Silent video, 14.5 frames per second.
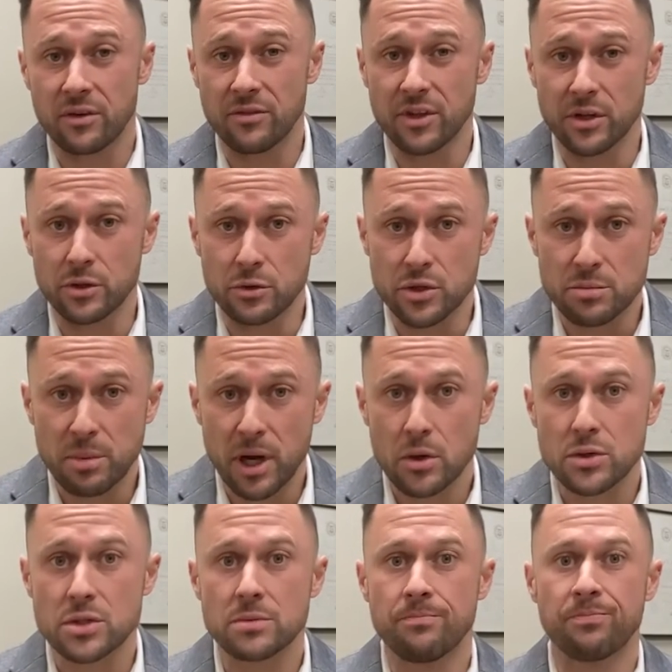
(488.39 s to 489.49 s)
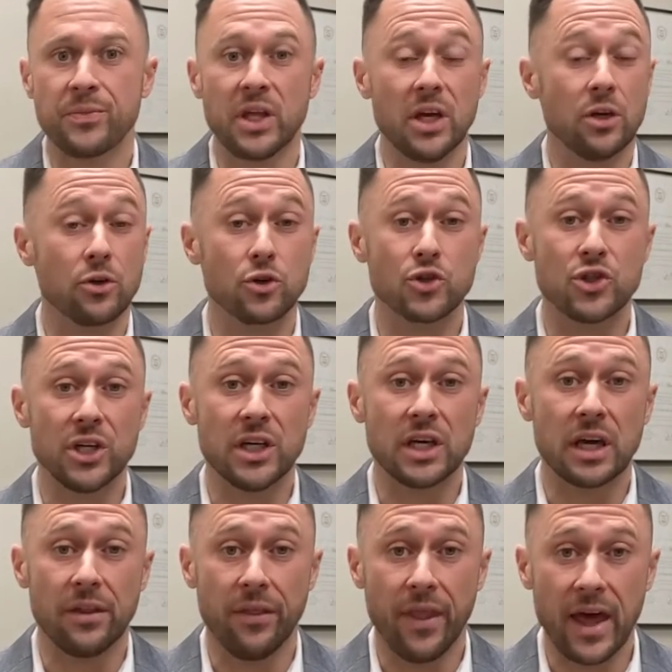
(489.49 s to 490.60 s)
of the new spouse. He or she
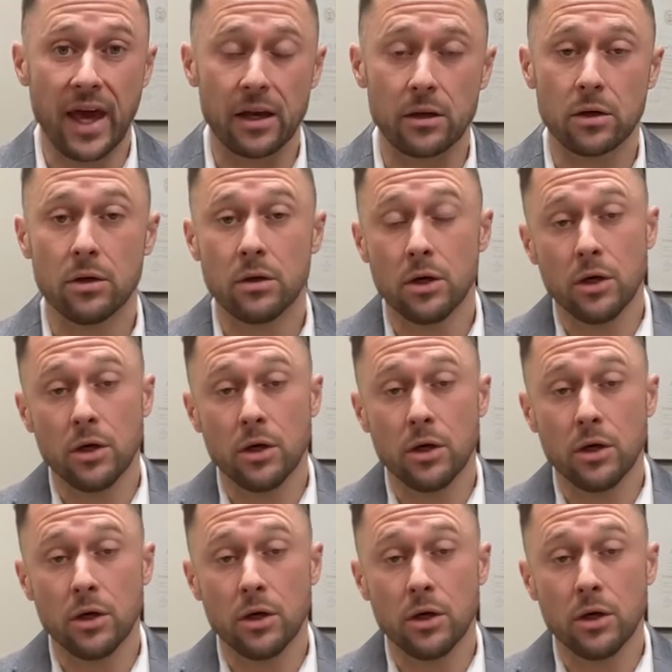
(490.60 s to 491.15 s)
can then